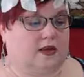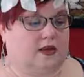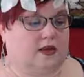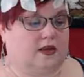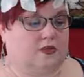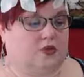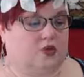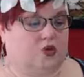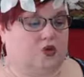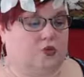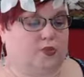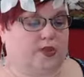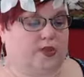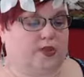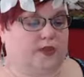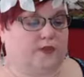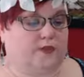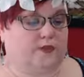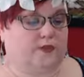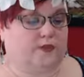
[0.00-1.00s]

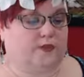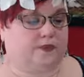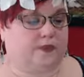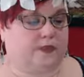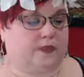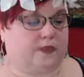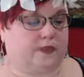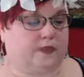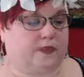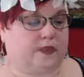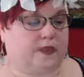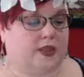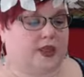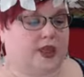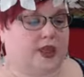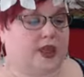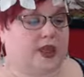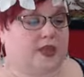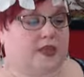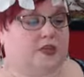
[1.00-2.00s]
ruby.
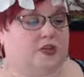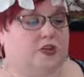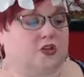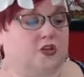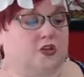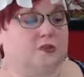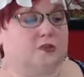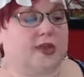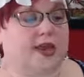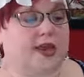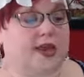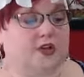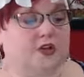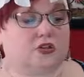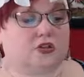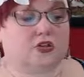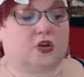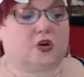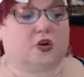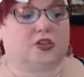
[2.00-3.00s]
So your metals
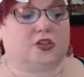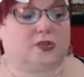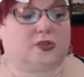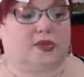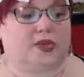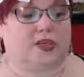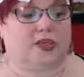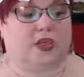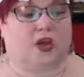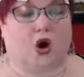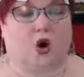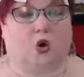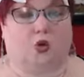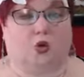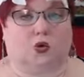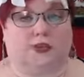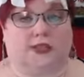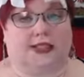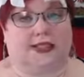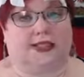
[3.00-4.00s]
are going to be
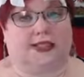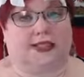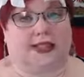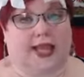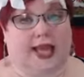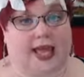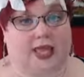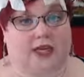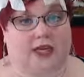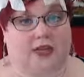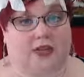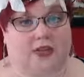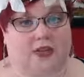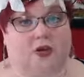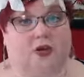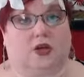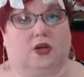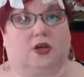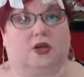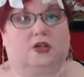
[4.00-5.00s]
gold and lead,
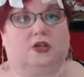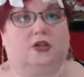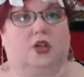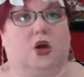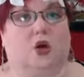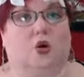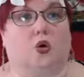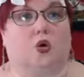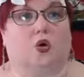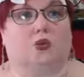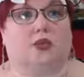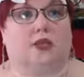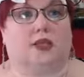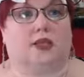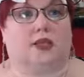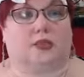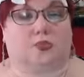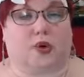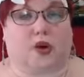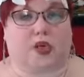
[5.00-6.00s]
though, because gold
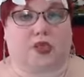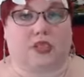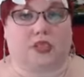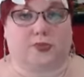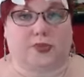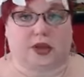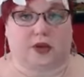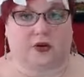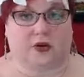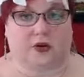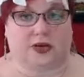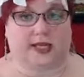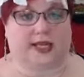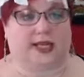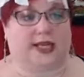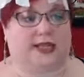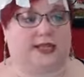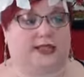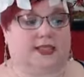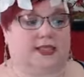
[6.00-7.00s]
is prosperity
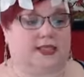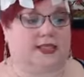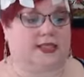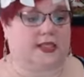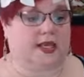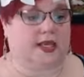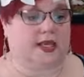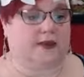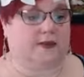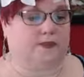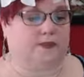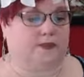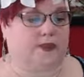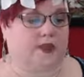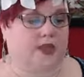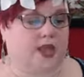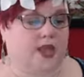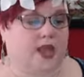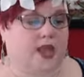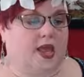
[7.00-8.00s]
and the sun.
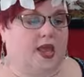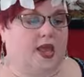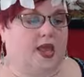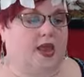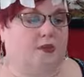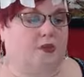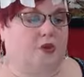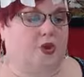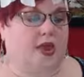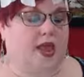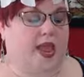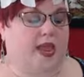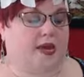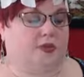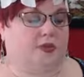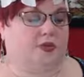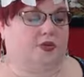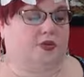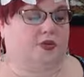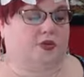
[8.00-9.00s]
Um, your
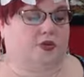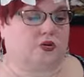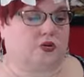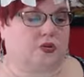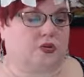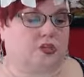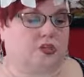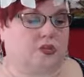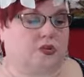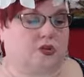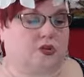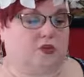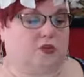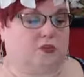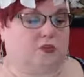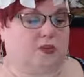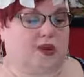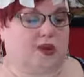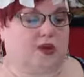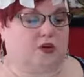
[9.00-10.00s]
animals are going to be your
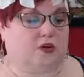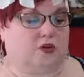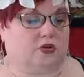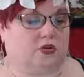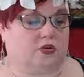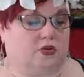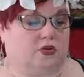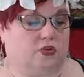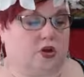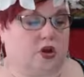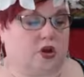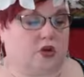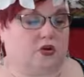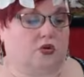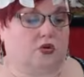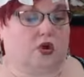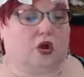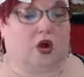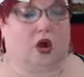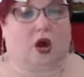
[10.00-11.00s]
bear, crow,
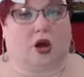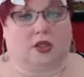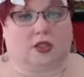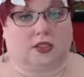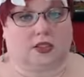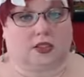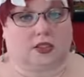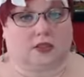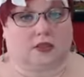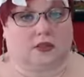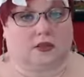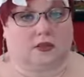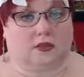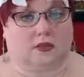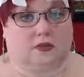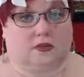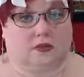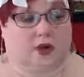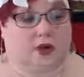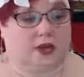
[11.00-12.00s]
or oxen,
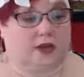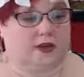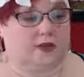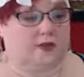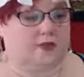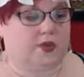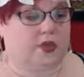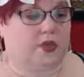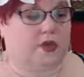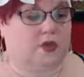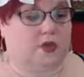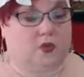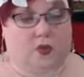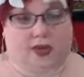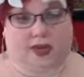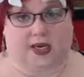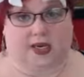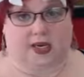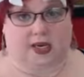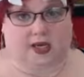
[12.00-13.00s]
right?
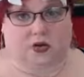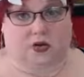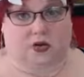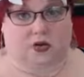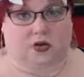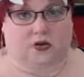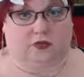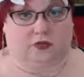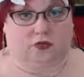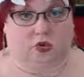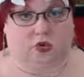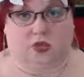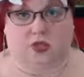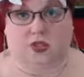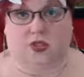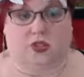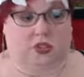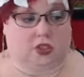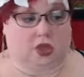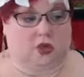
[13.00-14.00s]
Reindeer, of
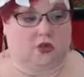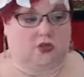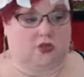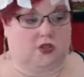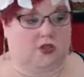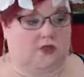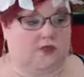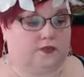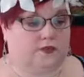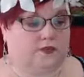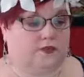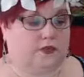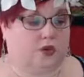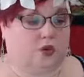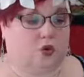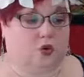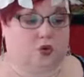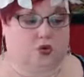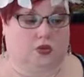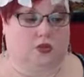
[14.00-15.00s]
course, goats
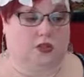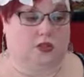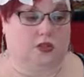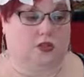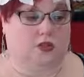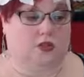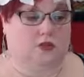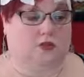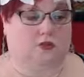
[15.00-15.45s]
horses,